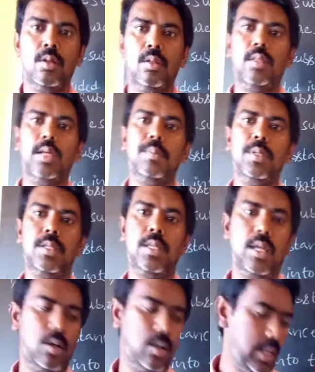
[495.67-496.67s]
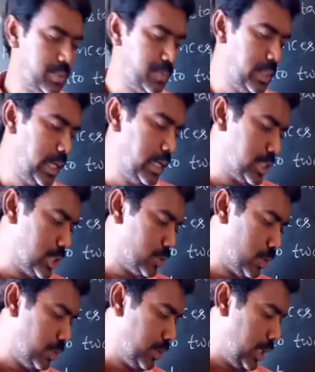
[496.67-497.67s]
That means cannot exhibit the lustrous
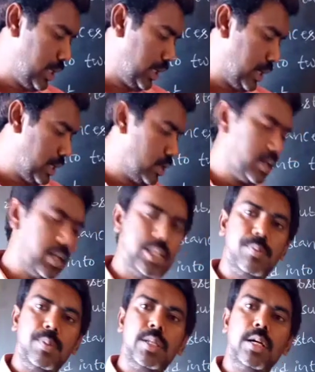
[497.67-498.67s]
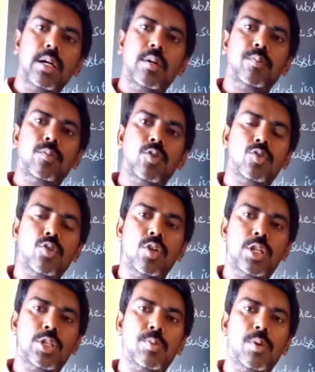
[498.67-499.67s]
property, cannot exhibit the
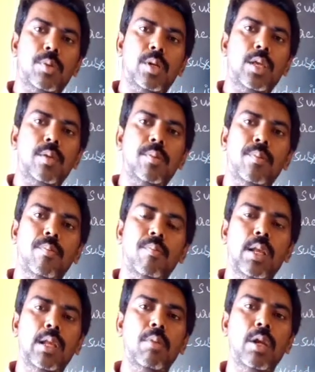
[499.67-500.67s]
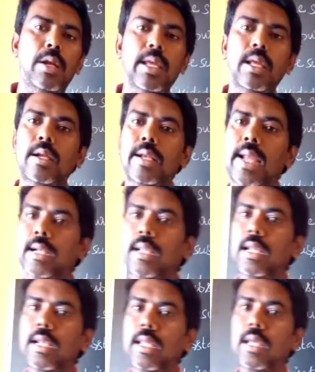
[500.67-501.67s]
sonorous property, malleability,
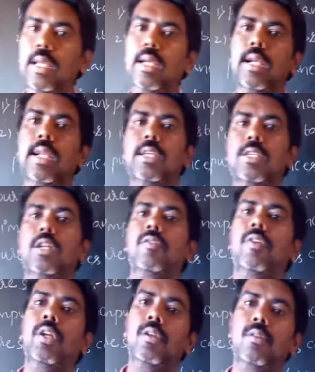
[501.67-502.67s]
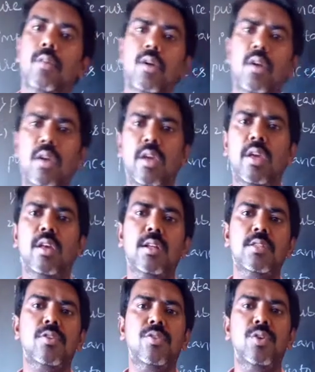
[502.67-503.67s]
ductility, conduction of heat. Here
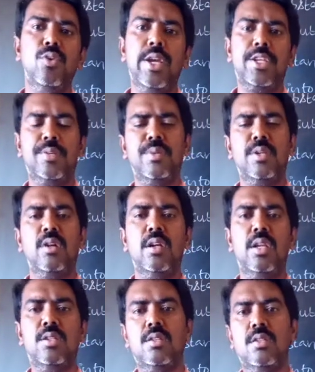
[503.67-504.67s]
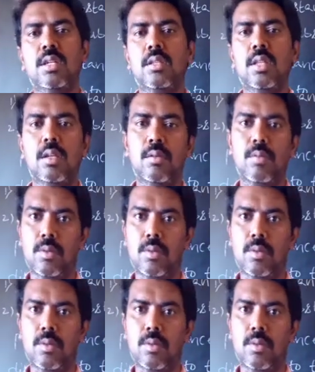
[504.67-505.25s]
also few exception conditions are there.